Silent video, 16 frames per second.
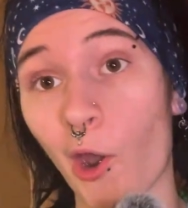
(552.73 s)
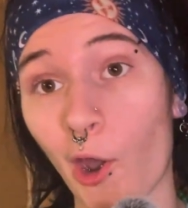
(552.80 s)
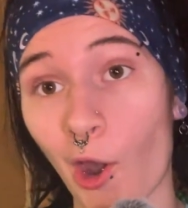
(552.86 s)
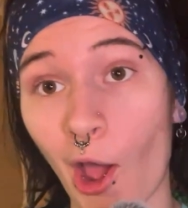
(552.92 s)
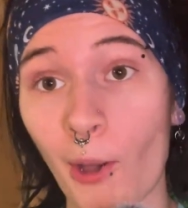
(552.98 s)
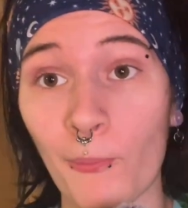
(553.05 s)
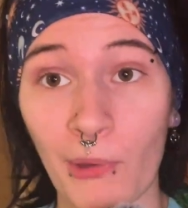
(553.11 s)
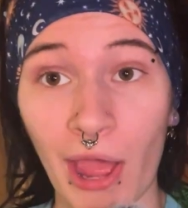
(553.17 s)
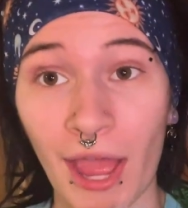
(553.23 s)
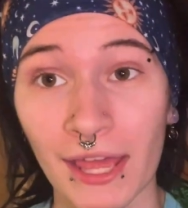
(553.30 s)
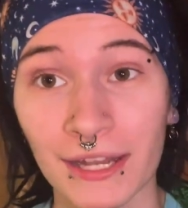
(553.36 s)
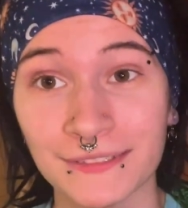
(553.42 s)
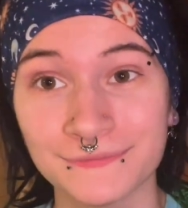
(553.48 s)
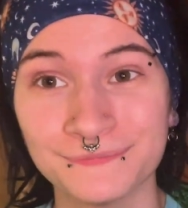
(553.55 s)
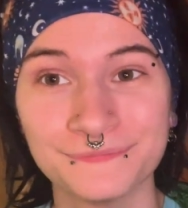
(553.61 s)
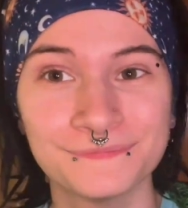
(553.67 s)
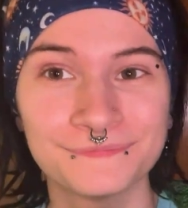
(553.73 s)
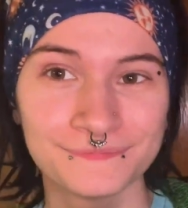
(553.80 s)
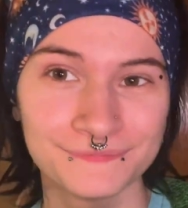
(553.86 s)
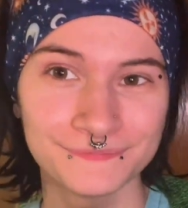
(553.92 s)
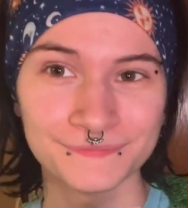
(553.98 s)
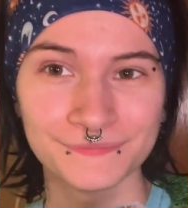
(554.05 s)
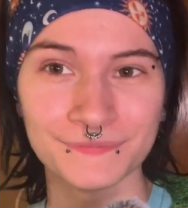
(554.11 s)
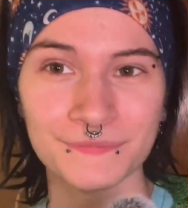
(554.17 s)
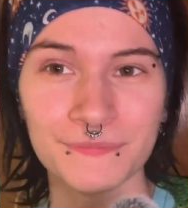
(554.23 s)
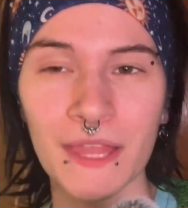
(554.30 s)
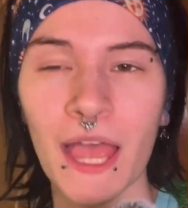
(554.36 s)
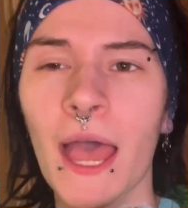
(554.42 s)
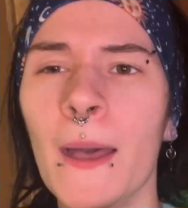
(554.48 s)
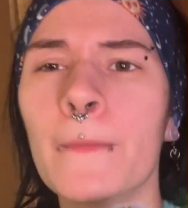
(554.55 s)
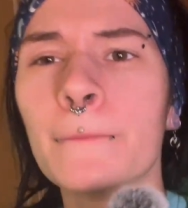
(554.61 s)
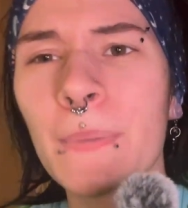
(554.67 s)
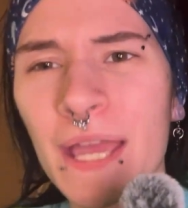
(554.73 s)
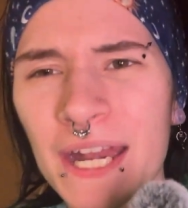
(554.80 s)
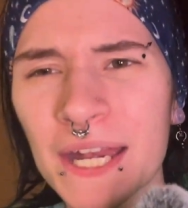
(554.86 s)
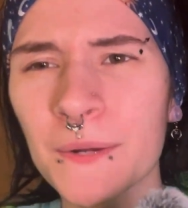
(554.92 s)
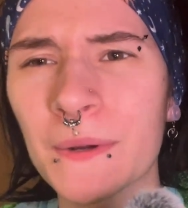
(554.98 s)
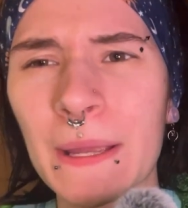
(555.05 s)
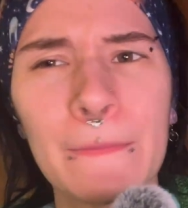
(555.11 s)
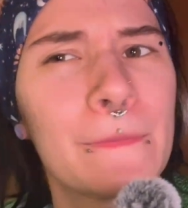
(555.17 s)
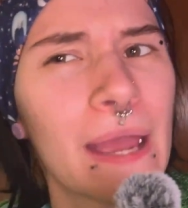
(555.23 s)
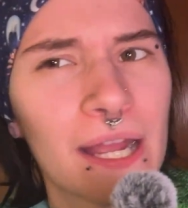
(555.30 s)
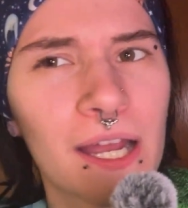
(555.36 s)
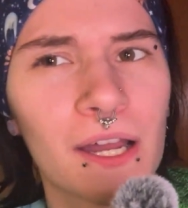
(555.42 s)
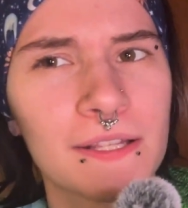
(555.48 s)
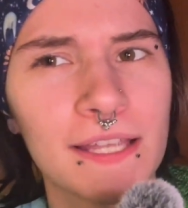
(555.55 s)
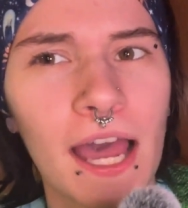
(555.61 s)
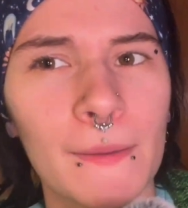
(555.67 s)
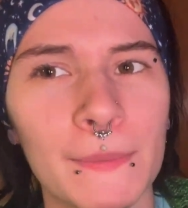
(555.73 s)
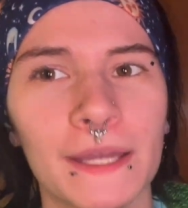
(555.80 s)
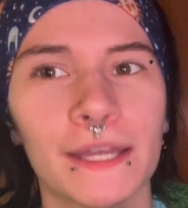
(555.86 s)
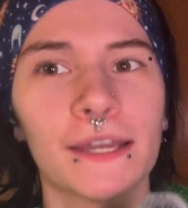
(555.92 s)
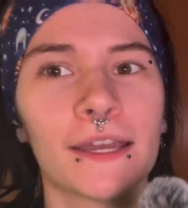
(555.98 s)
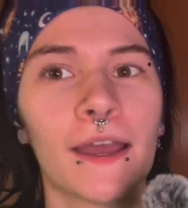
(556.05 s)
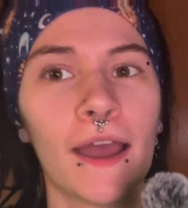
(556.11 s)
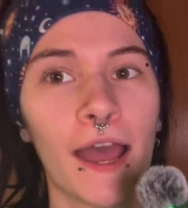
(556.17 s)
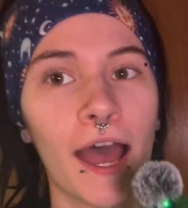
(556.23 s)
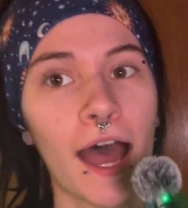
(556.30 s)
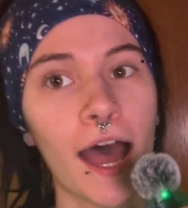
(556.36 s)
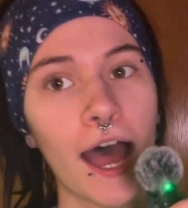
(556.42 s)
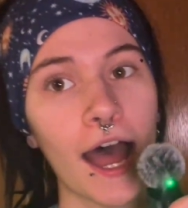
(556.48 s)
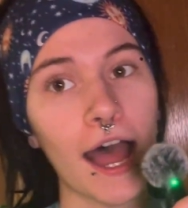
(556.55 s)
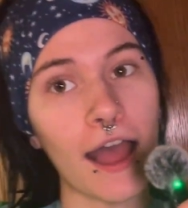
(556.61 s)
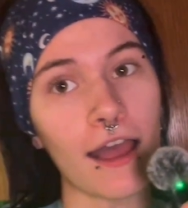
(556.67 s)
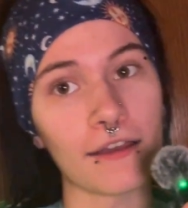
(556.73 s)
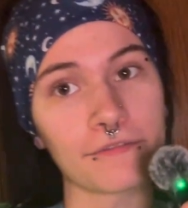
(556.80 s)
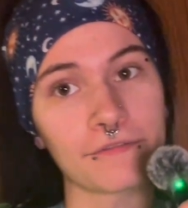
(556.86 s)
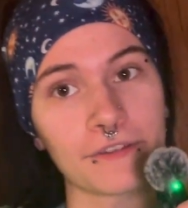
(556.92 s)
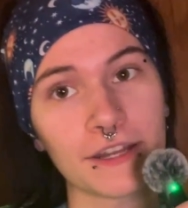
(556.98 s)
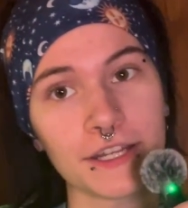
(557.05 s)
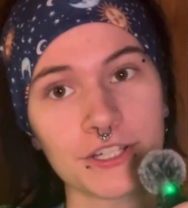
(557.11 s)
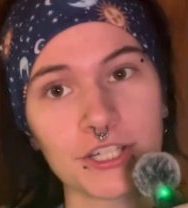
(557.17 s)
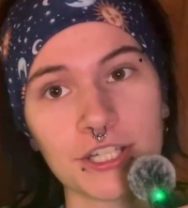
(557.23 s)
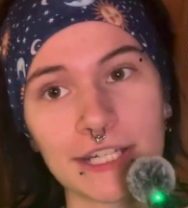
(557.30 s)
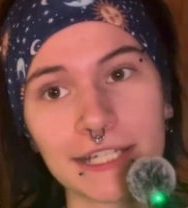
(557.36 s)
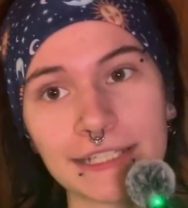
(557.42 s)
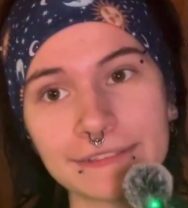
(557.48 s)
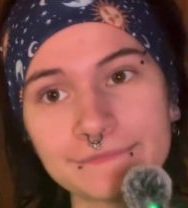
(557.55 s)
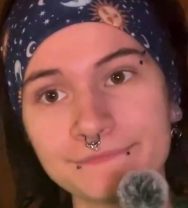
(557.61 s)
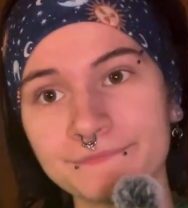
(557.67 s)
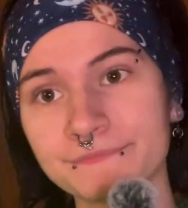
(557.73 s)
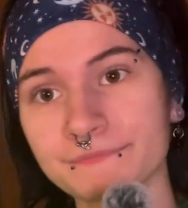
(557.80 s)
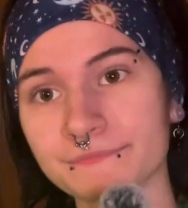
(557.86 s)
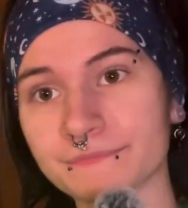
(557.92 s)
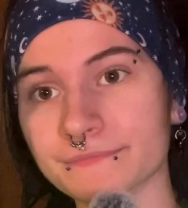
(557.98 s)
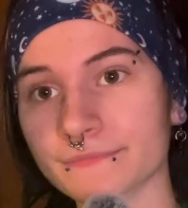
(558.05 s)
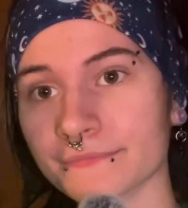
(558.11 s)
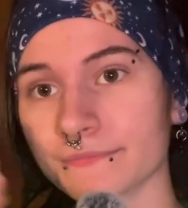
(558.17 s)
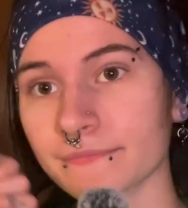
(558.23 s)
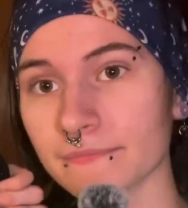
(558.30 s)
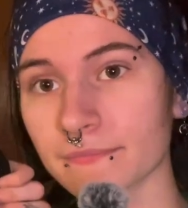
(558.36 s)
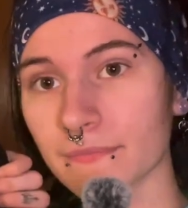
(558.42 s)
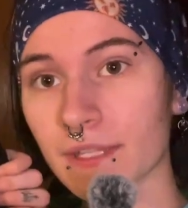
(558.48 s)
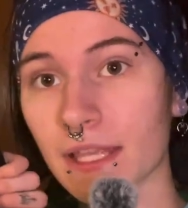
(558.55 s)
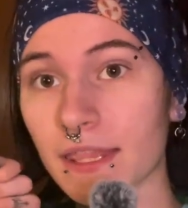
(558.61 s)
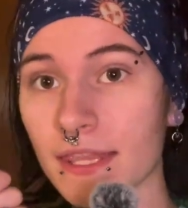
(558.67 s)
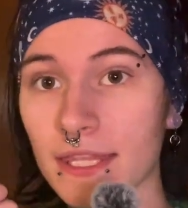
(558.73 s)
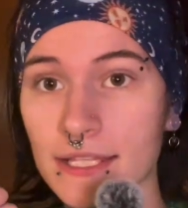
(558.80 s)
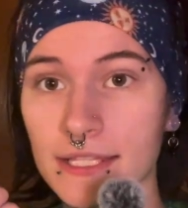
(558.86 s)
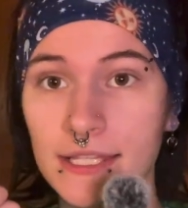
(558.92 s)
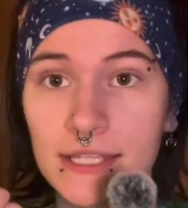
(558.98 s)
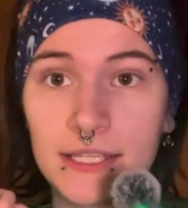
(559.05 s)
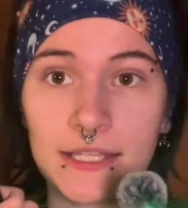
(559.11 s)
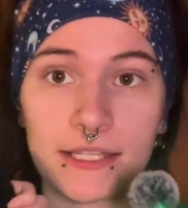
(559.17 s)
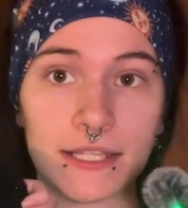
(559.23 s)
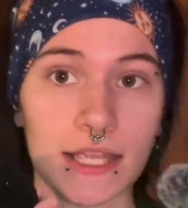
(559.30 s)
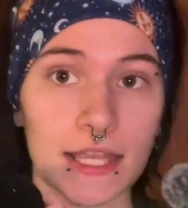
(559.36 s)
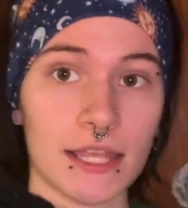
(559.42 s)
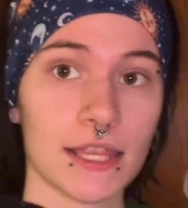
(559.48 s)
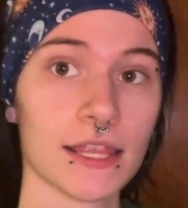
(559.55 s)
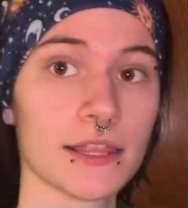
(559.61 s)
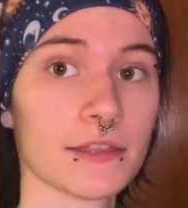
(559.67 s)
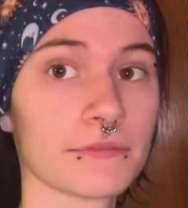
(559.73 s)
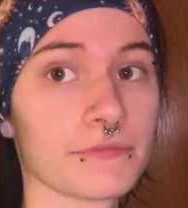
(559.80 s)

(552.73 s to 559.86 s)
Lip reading: not bad. But anyway, back on topic. I finished it. This is the